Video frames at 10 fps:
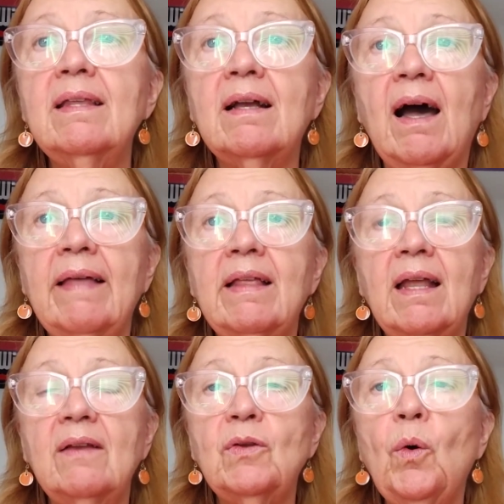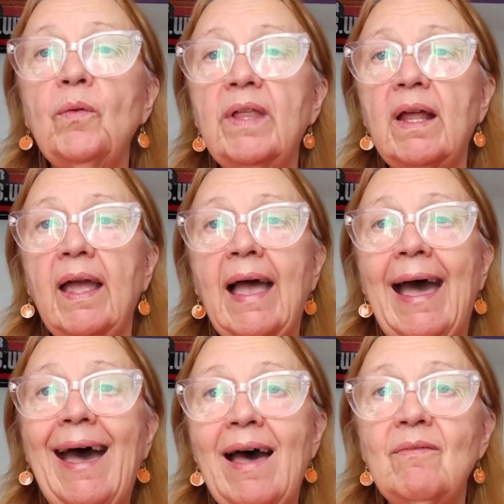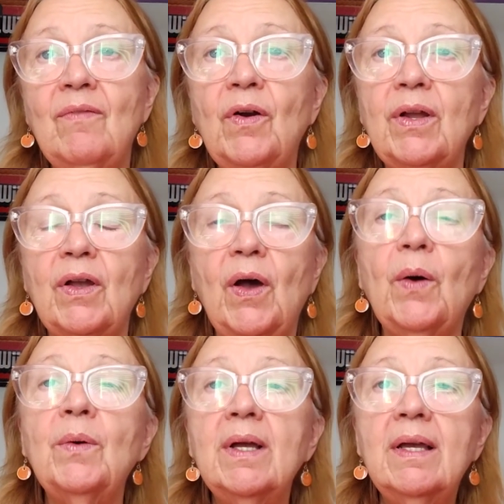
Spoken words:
the guy that I told that I had vertigo,